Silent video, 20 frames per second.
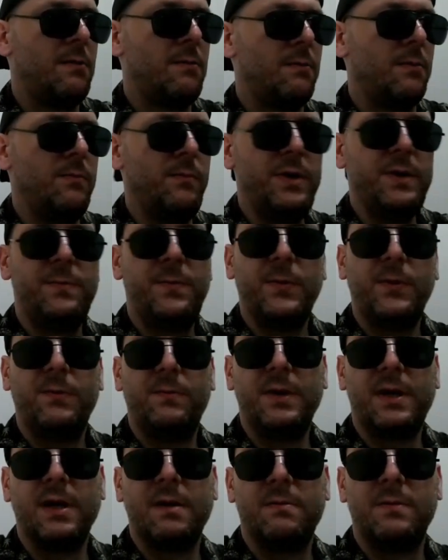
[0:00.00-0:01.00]
When people
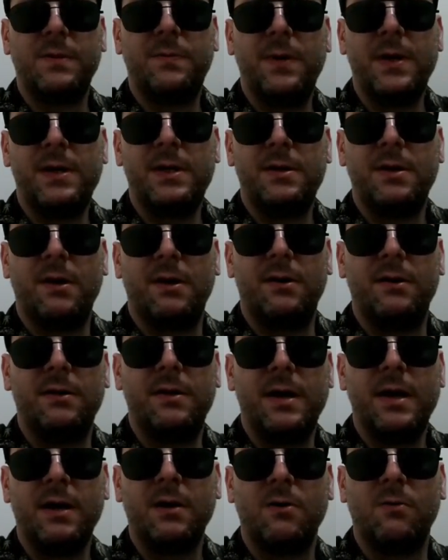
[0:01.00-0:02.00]
become dependent
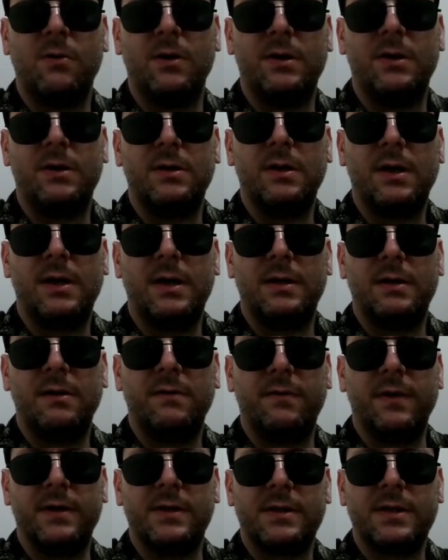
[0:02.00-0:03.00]
on heroin,
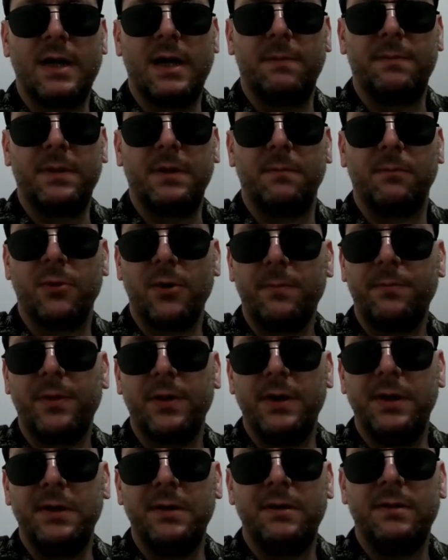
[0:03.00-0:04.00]
if they stopped
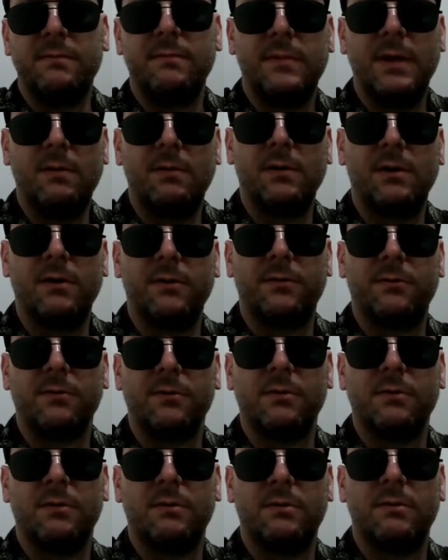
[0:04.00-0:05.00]
abruptly, they would go
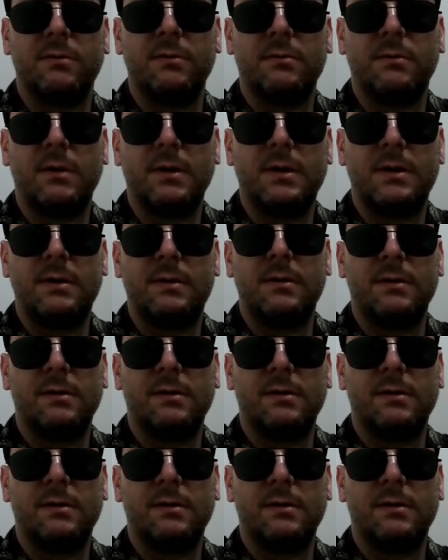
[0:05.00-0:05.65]
through a